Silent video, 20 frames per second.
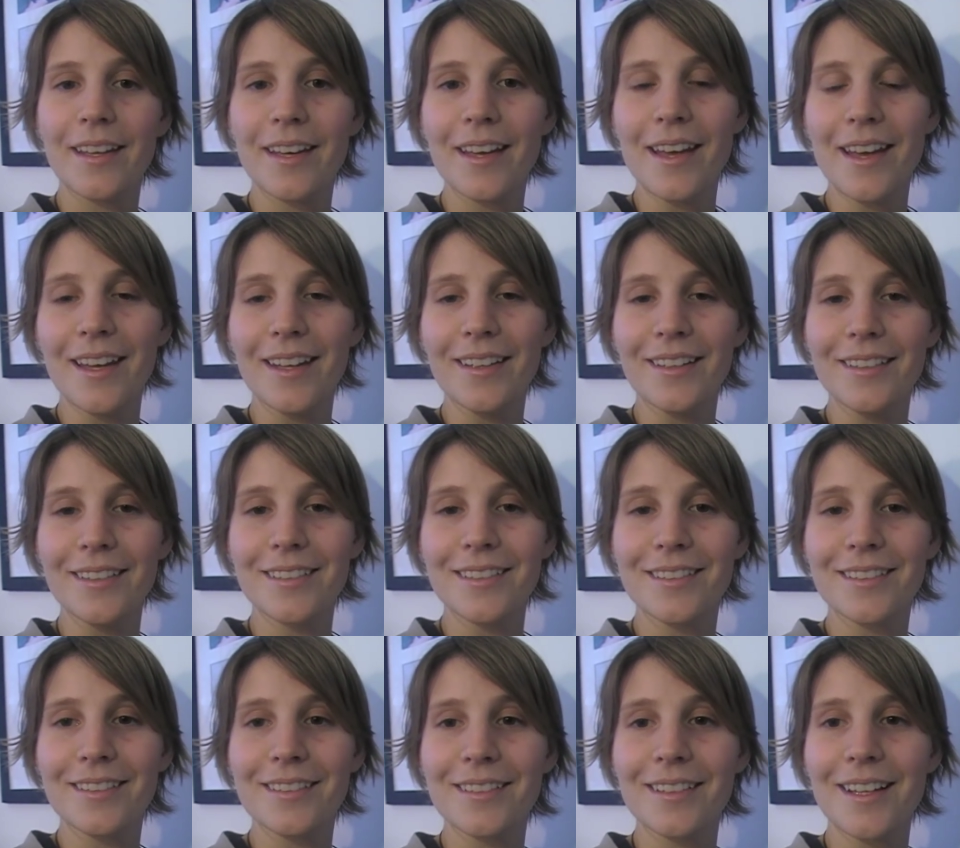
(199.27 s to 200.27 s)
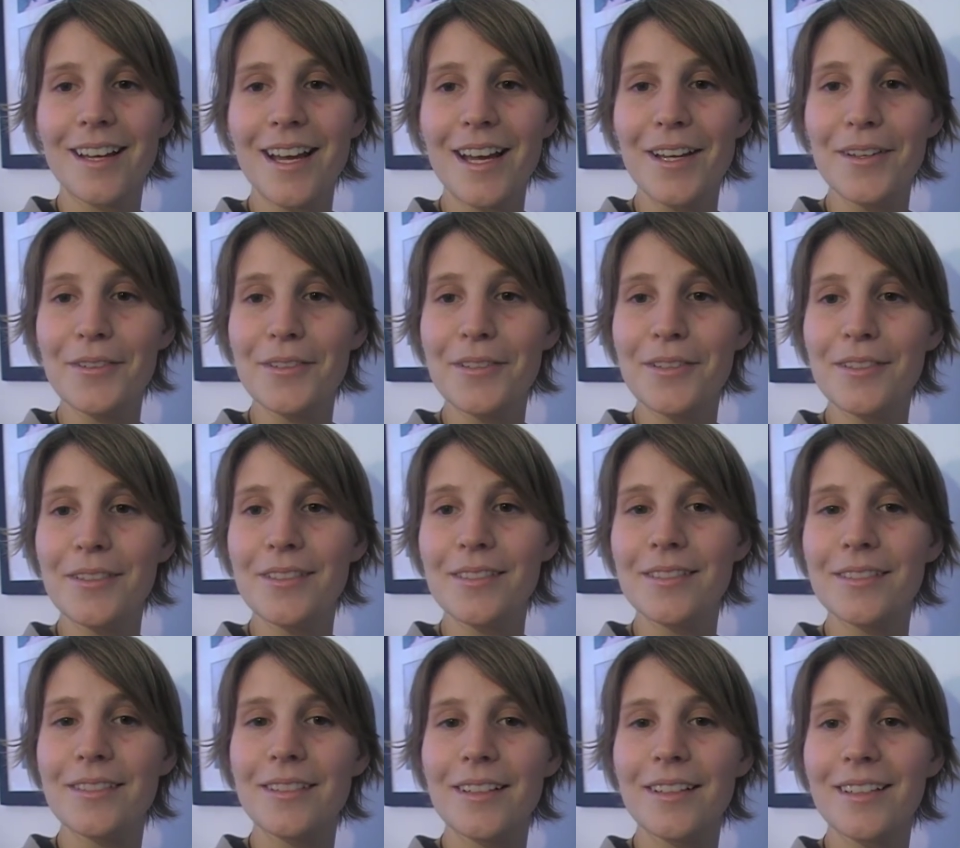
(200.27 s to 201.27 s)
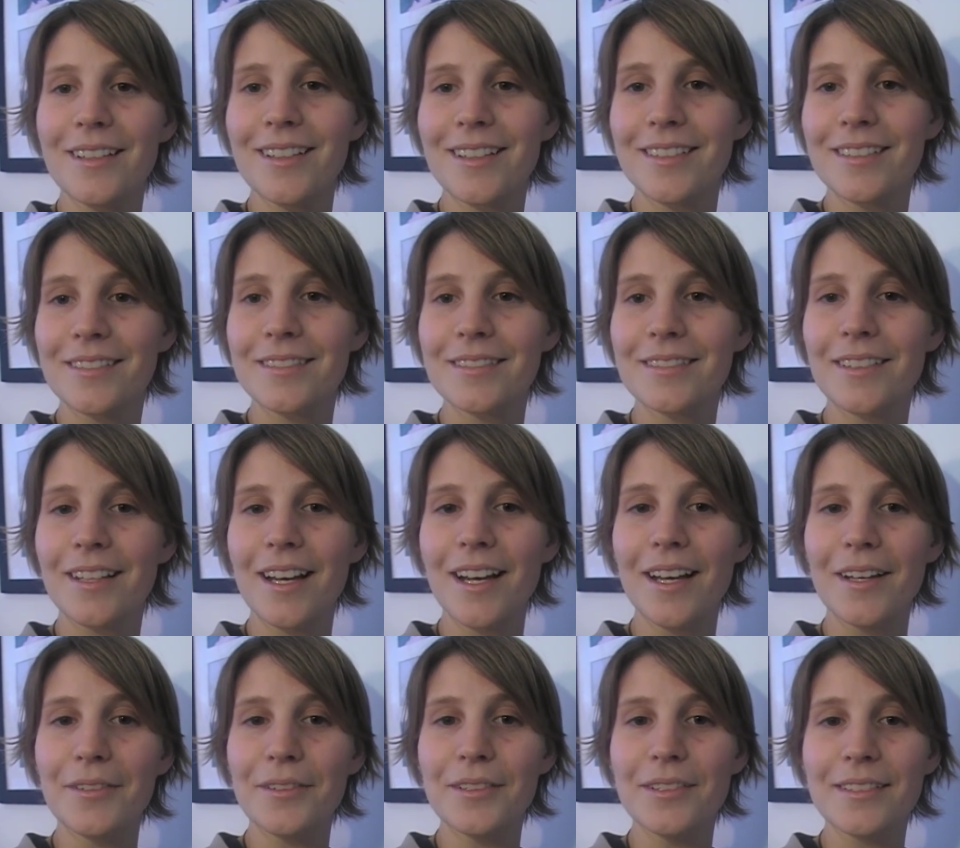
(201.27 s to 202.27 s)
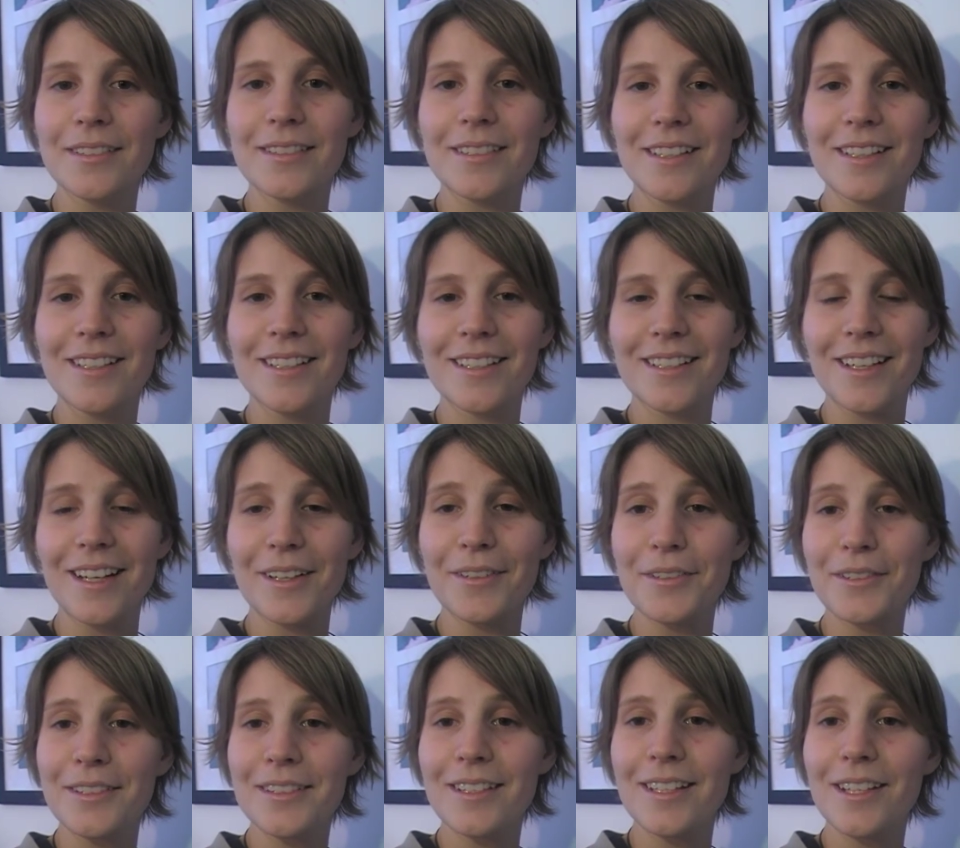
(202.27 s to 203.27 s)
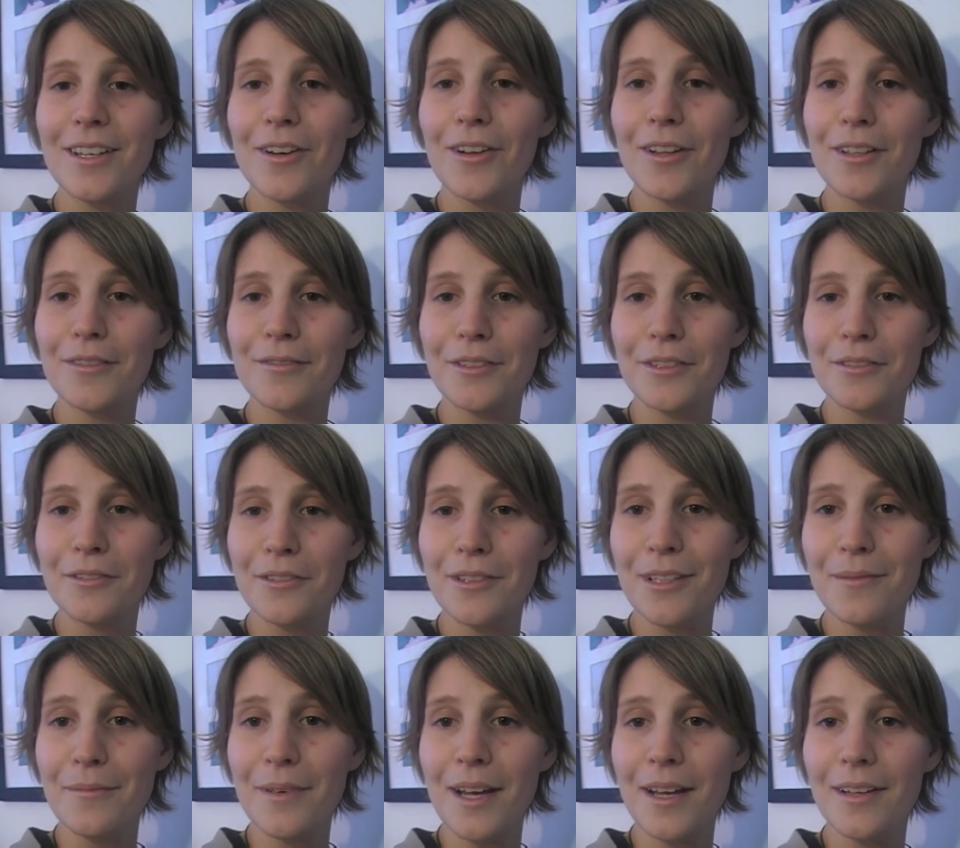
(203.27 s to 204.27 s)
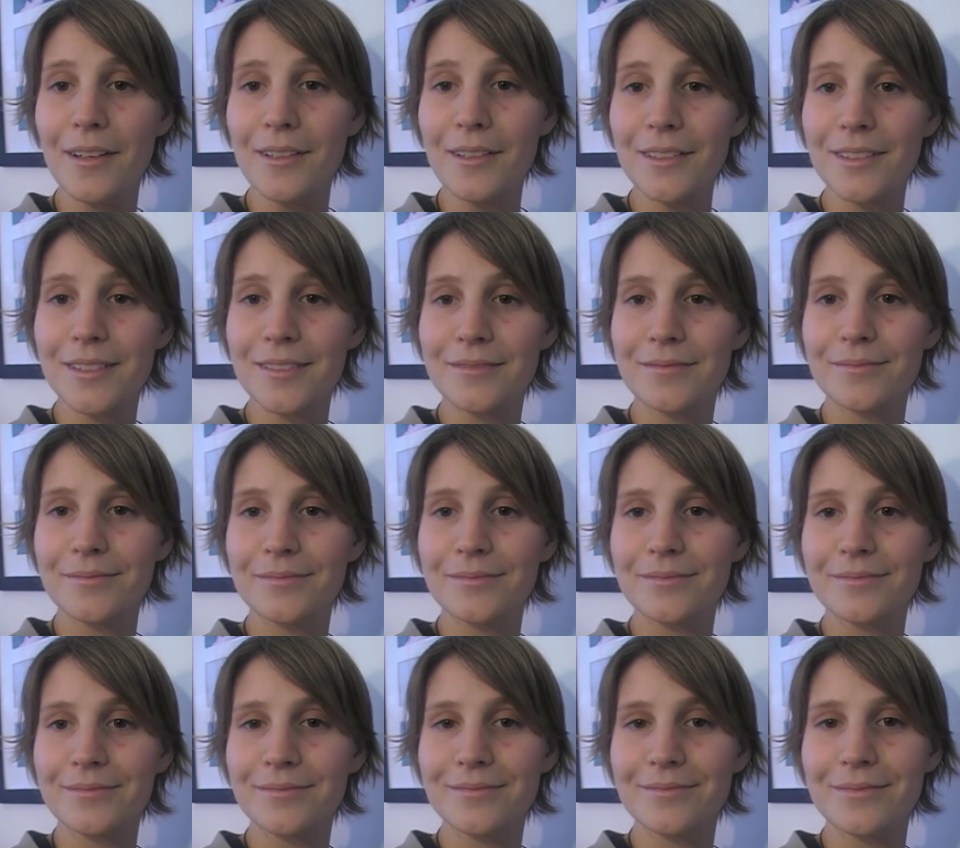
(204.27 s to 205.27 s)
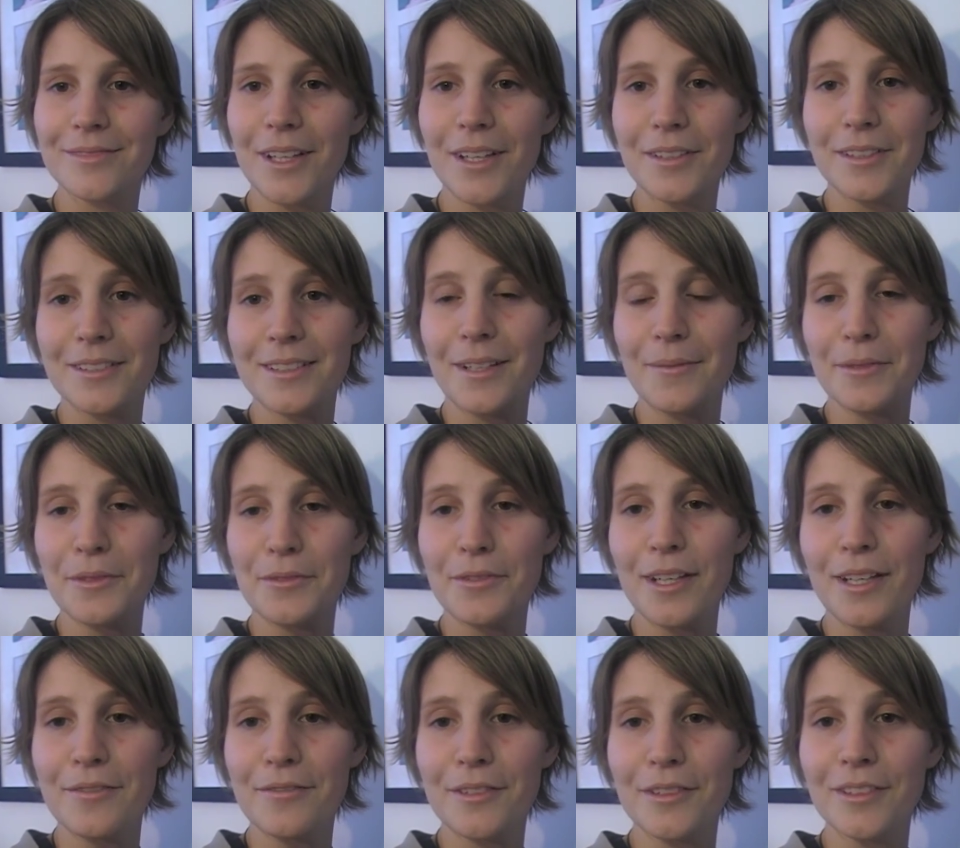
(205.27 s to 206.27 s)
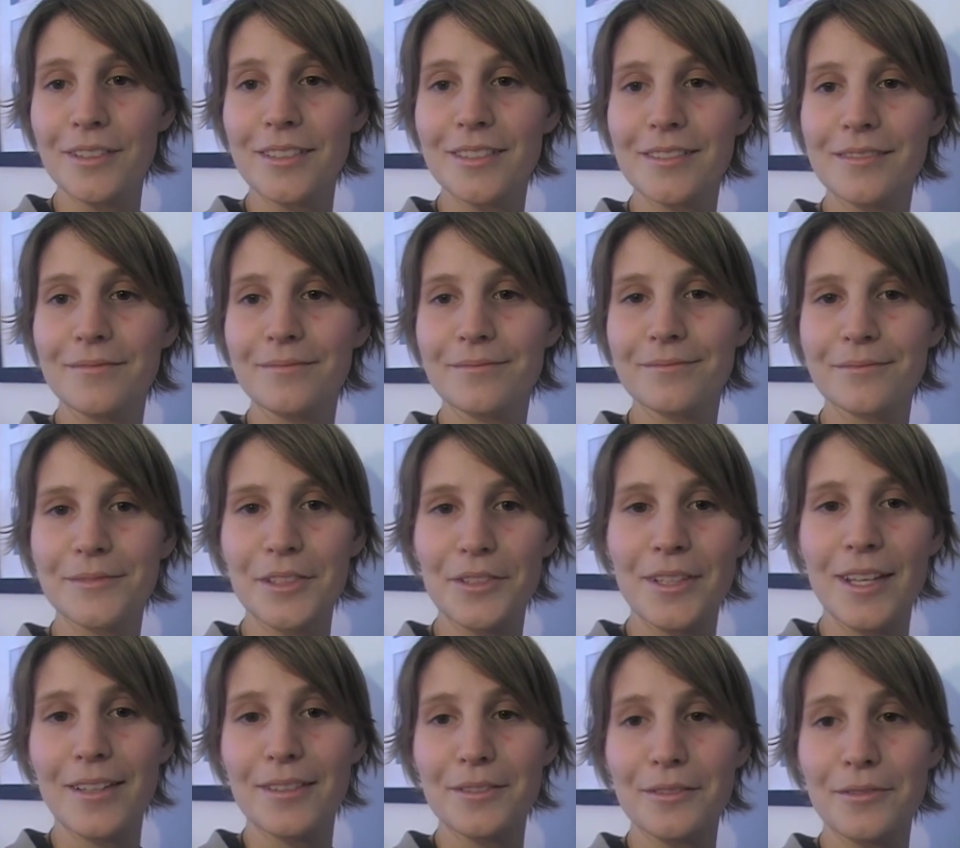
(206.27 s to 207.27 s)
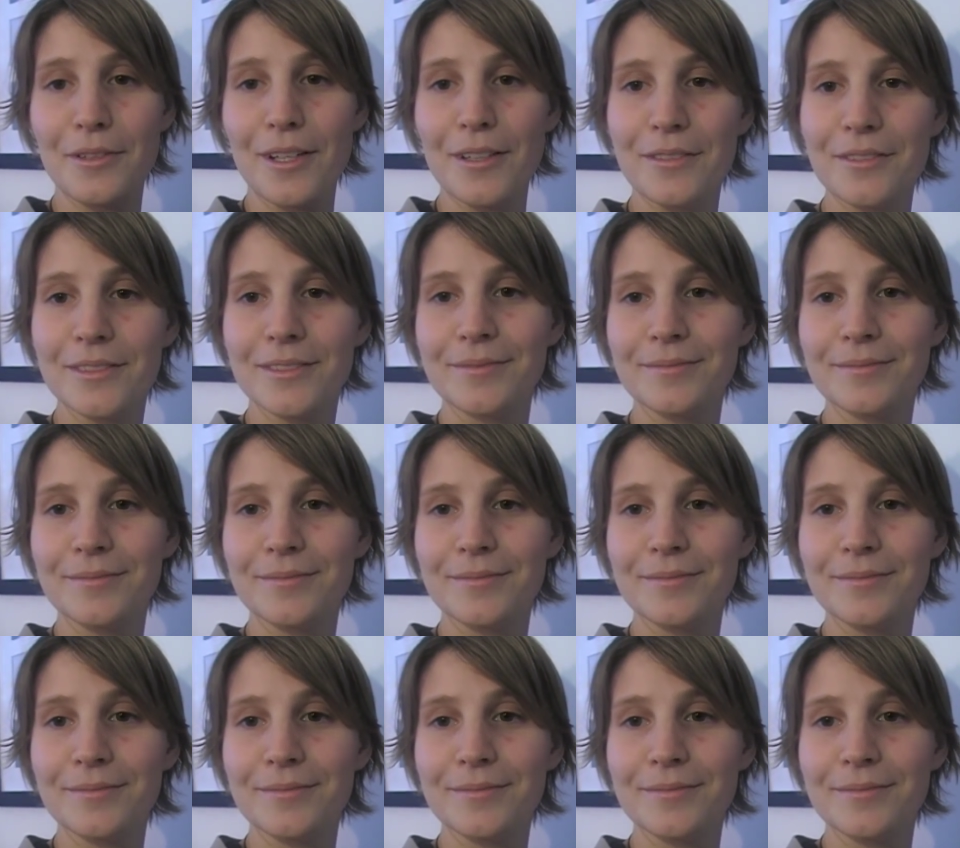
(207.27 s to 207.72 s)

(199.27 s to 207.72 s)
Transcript: And I will see all of you in my heart on December 21st, 2012,